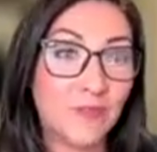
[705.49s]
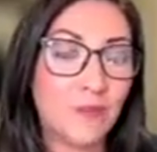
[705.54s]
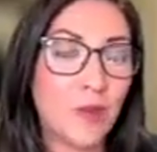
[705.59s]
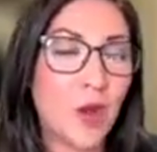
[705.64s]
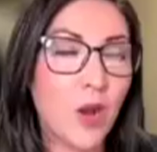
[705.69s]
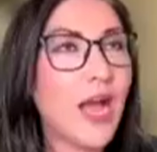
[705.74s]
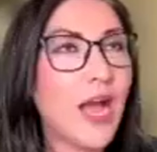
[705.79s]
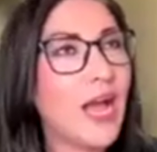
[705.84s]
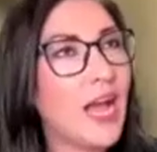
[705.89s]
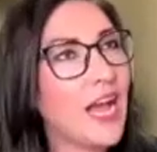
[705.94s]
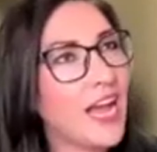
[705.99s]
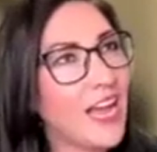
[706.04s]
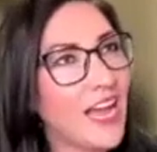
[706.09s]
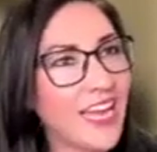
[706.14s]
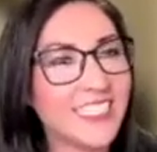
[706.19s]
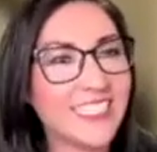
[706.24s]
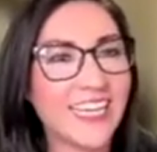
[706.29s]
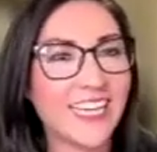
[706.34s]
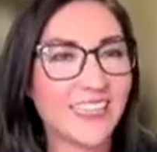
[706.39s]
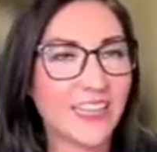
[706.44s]
I
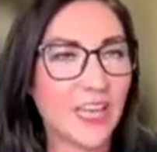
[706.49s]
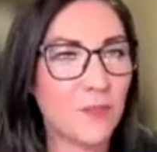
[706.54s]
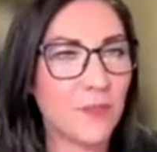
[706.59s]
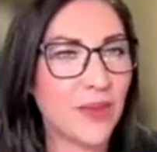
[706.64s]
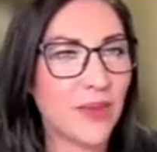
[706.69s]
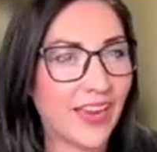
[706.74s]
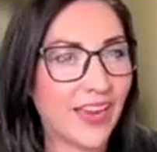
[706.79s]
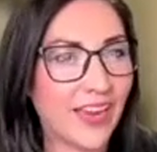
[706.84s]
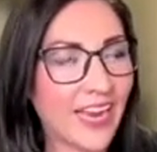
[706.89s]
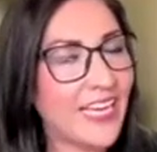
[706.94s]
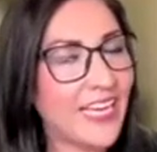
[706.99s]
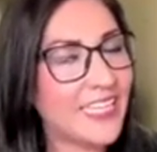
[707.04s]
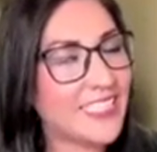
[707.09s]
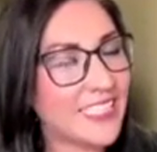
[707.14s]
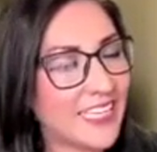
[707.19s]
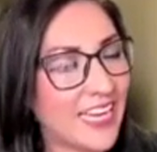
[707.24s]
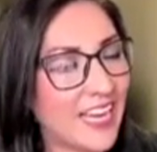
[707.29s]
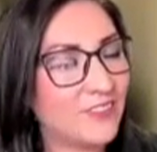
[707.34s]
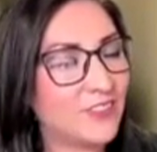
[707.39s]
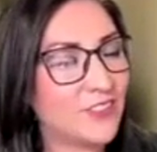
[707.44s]
take that back. I
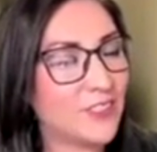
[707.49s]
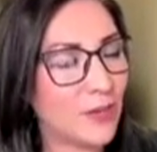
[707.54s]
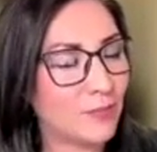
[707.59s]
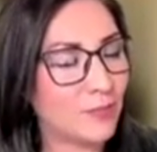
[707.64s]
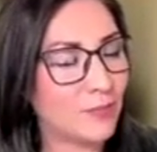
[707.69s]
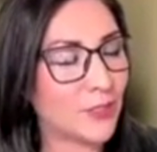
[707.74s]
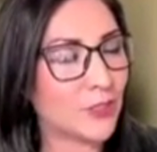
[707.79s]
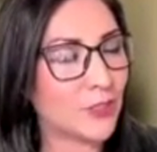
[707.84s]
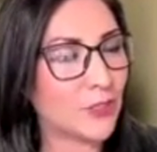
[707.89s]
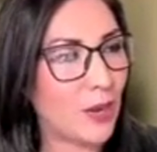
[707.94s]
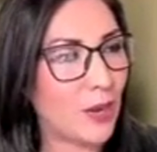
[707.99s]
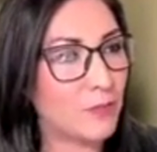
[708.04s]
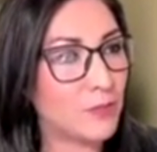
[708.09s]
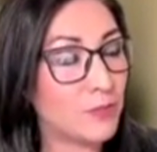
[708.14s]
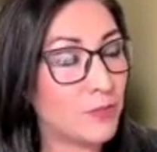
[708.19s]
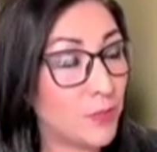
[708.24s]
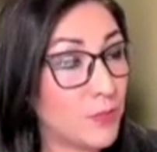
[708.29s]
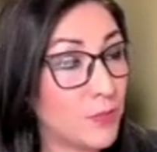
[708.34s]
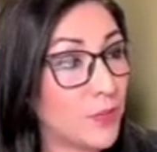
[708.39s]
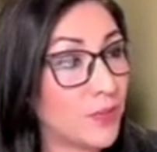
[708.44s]
did have summer jobs,
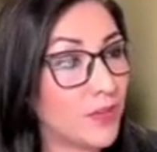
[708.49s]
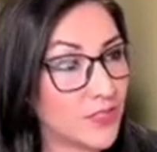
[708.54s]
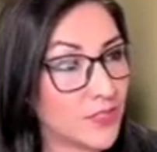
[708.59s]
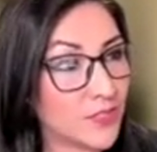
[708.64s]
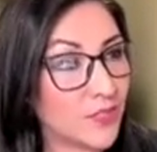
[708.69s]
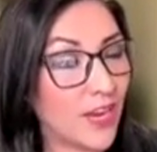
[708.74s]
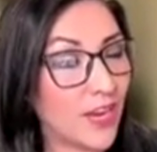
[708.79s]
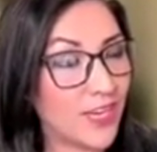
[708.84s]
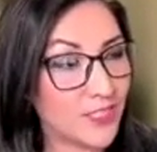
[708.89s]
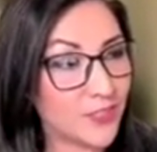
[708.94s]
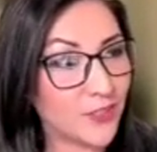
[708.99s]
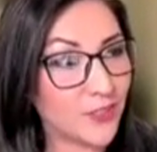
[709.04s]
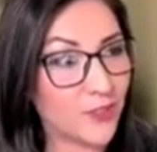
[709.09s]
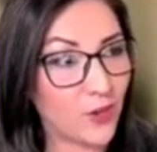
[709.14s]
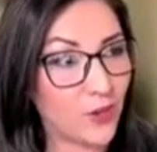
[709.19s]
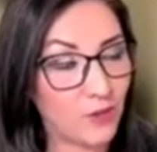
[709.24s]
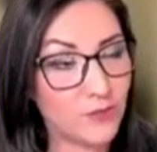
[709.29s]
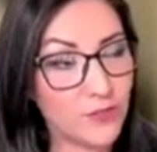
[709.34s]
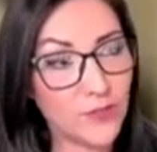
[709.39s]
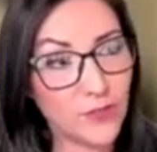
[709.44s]
but because I took
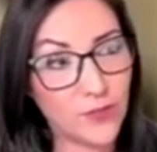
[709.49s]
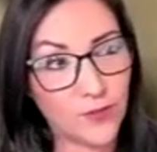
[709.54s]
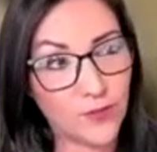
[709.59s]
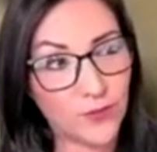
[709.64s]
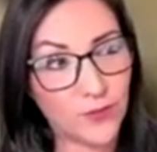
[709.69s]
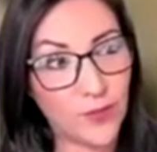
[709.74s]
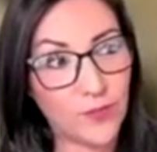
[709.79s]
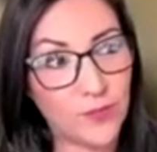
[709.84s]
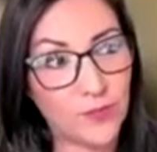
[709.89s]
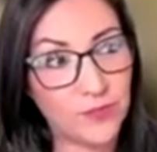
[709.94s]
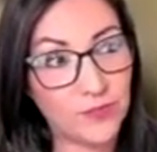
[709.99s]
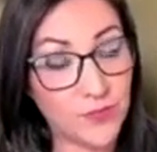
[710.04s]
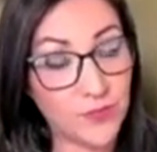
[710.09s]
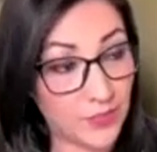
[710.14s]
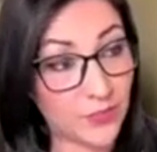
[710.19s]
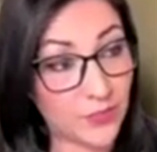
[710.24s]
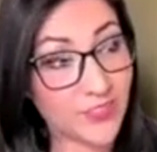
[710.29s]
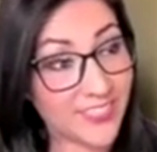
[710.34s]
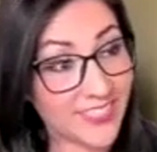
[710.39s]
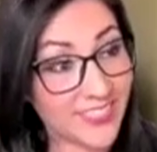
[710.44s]
golf so
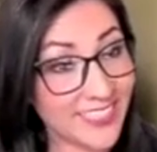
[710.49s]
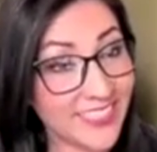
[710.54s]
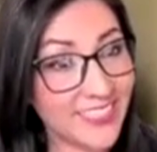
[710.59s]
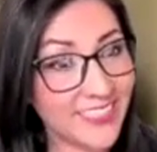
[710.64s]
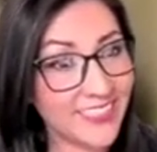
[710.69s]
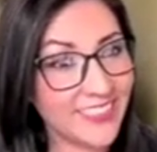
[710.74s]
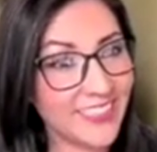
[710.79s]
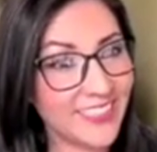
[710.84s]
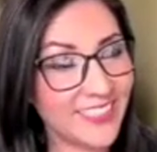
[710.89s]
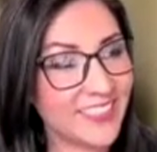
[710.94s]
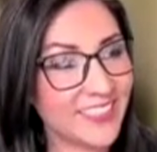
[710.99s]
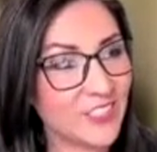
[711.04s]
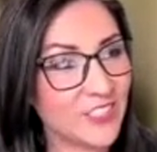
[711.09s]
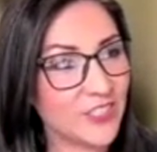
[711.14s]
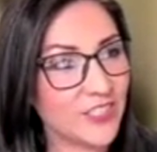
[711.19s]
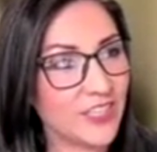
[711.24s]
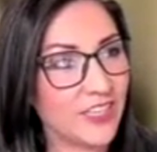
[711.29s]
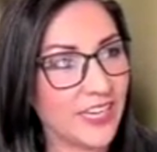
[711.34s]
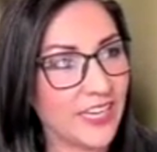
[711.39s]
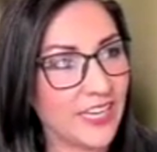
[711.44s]
seriously at such a
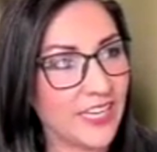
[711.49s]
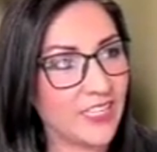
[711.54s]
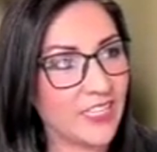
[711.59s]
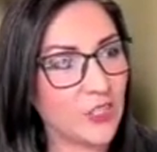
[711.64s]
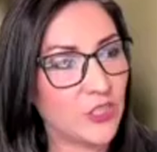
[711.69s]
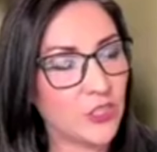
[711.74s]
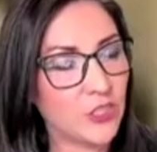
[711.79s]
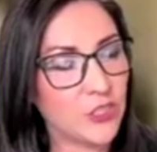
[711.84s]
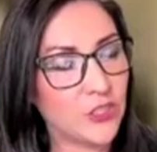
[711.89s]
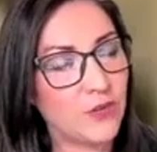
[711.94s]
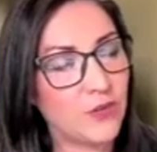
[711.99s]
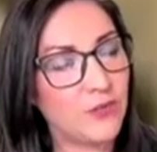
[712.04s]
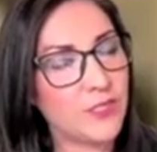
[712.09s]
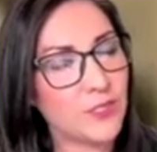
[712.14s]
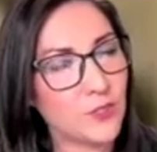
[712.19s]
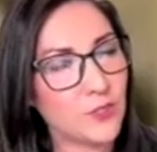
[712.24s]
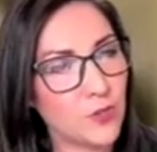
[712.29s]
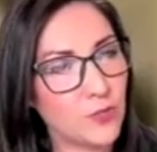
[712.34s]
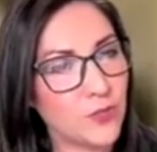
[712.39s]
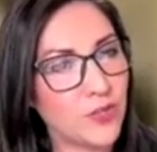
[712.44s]
young age, she always
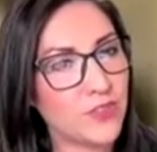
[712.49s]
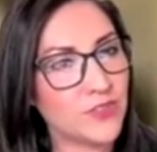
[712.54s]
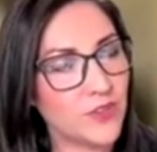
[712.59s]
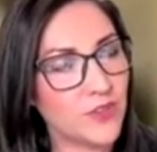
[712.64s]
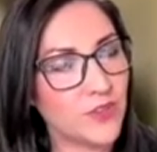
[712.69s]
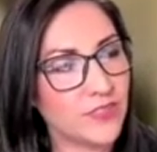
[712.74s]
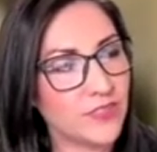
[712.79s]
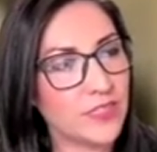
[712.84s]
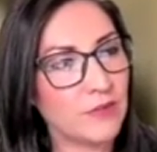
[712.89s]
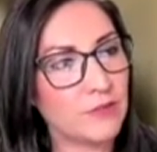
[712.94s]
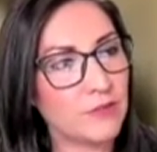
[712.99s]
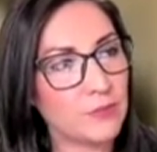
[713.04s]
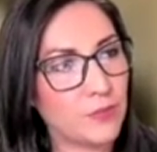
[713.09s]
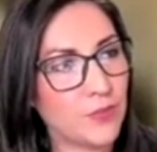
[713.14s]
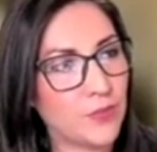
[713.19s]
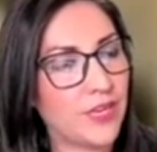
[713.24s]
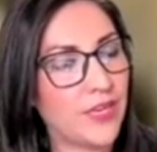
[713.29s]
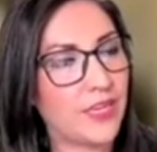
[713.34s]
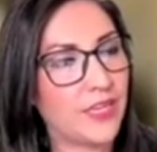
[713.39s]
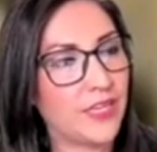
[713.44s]
told me as long as I was
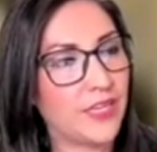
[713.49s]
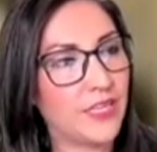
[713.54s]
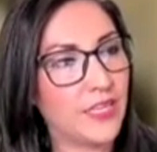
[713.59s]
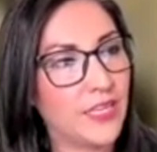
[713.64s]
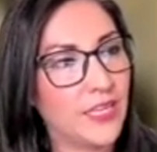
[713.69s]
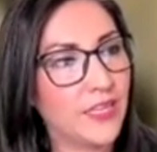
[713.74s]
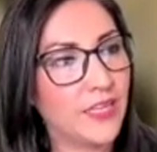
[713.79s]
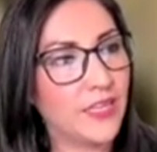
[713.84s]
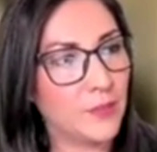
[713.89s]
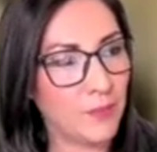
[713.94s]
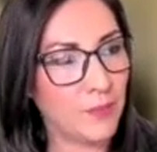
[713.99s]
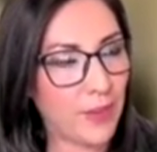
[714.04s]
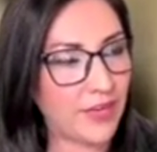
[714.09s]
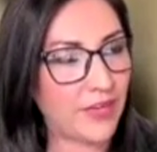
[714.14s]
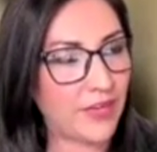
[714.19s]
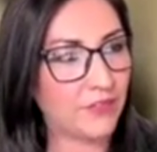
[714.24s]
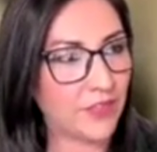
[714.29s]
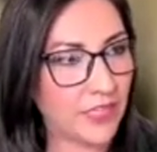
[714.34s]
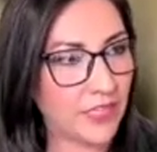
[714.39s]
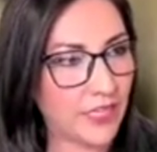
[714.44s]
playing
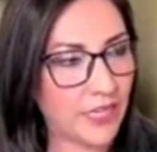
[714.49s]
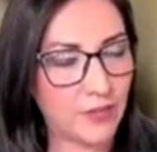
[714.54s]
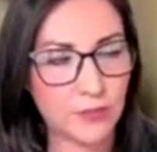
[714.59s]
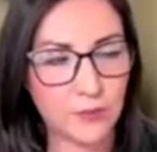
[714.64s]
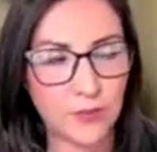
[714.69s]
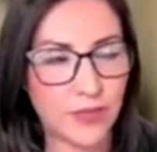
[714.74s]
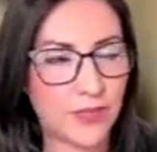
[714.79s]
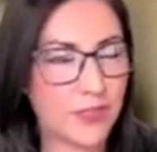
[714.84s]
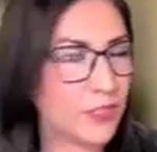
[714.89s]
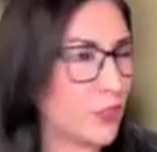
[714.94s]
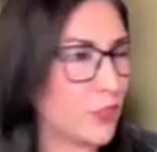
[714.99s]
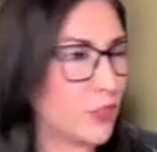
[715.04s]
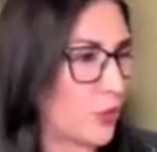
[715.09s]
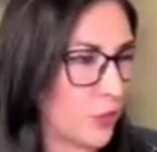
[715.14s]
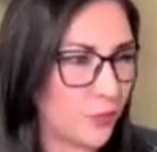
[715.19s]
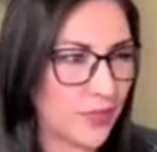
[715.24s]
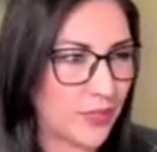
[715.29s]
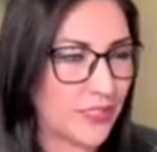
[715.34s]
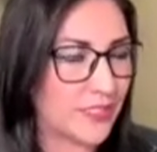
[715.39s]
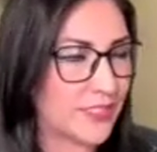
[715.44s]
competitively and I was playing in
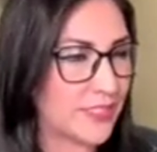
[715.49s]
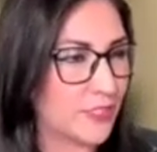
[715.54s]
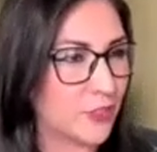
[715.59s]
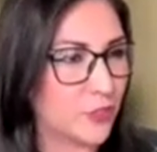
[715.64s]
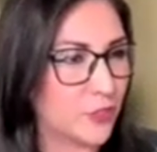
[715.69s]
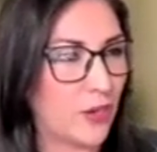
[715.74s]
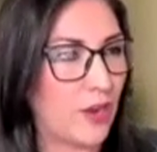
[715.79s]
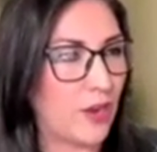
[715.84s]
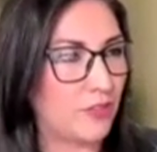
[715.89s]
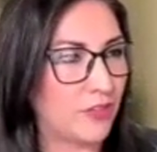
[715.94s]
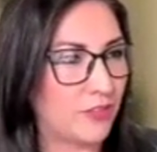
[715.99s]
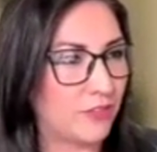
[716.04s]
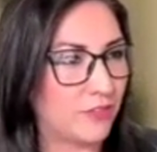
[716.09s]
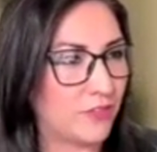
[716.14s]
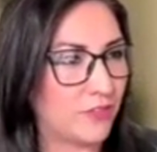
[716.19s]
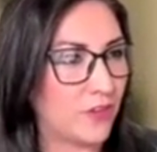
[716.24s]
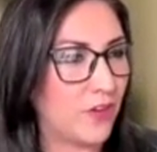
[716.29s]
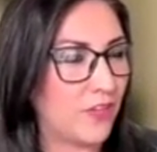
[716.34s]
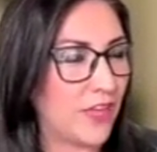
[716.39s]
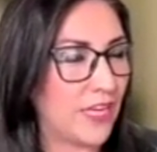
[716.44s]
tournaments and traveling for
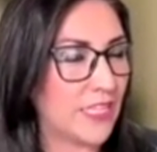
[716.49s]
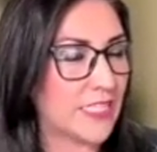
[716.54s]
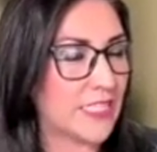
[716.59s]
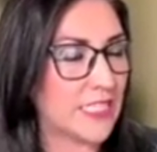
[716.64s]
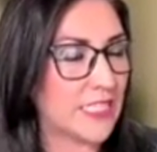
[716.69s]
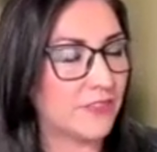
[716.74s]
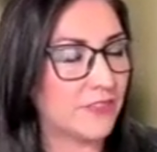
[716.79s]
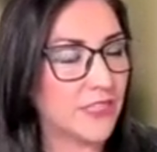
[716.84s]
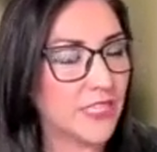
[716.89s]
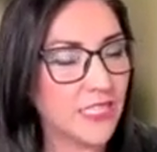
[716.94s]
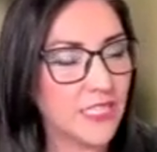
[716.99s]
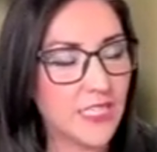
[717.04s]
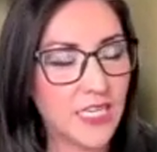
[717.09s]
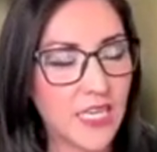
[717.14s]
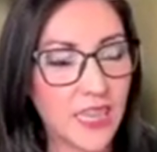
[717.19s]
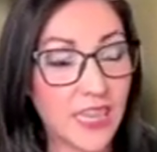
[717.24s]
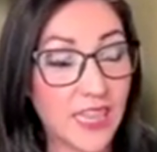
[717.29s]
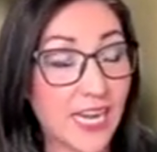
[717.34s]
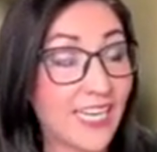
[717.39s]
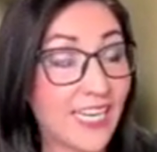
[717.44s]
all that stuff,
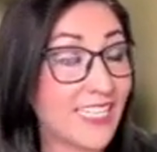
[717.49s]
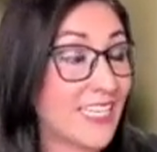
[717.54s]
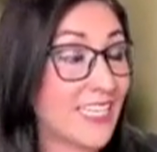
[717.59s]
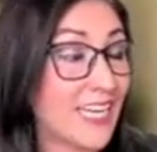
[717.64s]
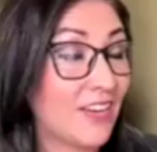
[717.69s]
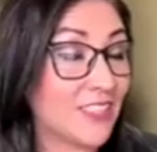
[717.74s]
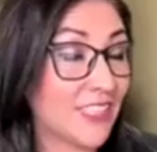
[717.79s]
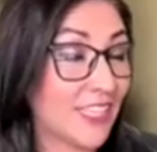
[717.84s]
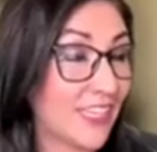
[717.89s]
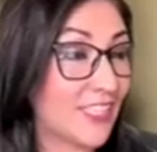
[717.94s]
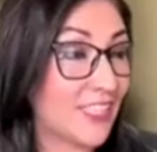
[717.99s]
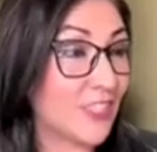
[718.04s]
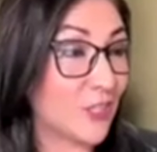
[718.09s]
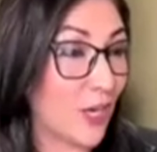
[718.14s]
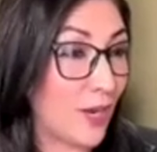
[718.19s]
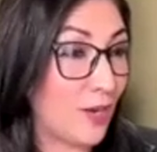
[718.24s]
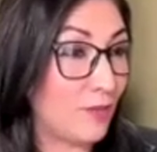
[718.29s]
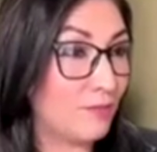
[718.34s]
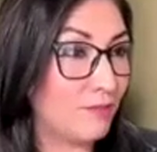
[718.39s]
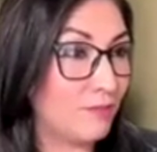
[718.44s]
that I didn't have to get a
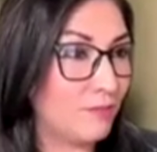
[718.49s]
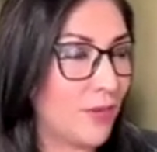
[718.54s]
job.